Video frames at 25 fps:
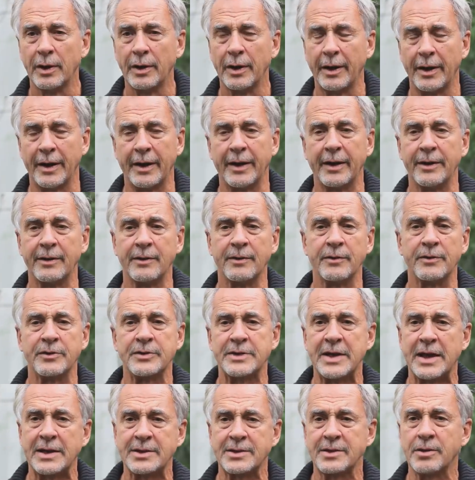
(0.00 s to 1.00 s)
and
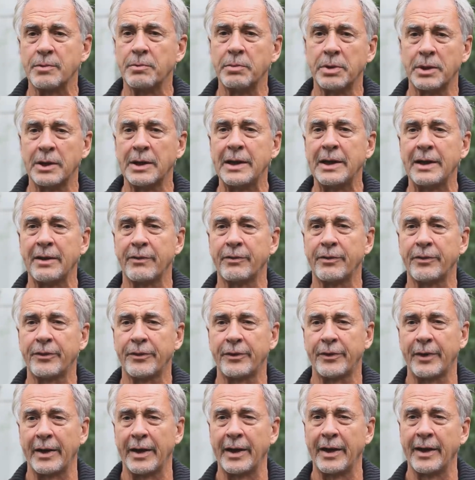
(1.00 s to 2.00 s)
sets of beliefs
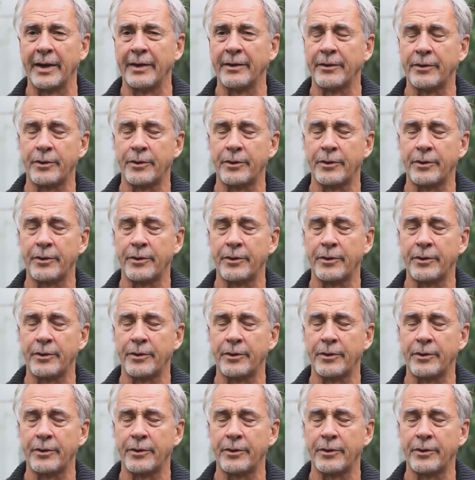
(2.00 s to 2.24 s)
and